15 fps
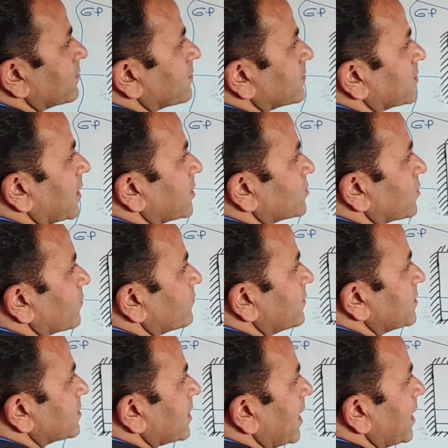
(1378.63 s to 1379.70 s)
size of
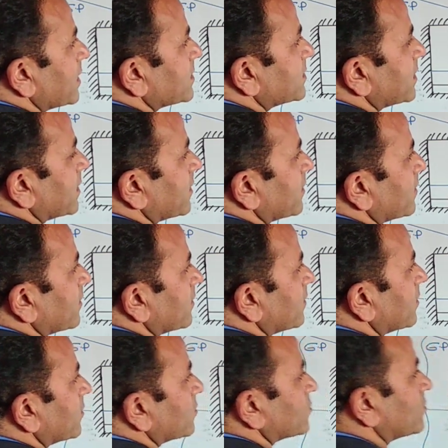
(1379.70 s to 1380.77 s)
this ISA.
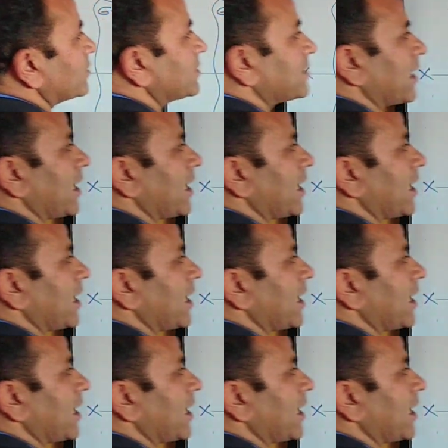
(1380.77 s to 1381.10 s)
So this